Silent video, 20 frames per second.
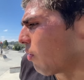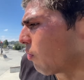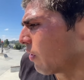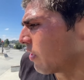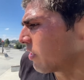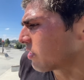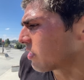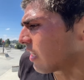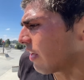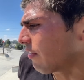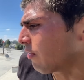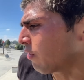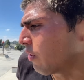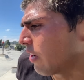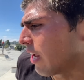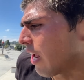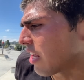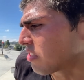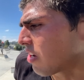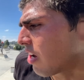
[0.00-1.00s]
When's the
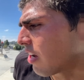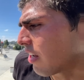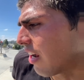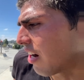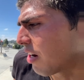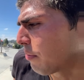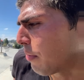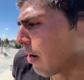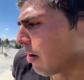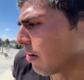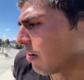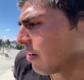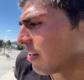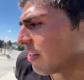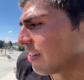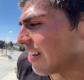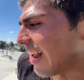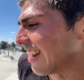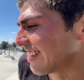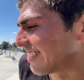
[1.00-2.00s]
giveaway? That's all I care about.
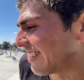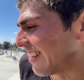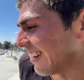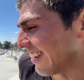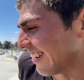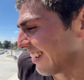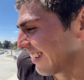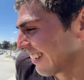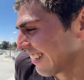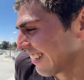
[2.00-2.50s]
Nah, just kidding.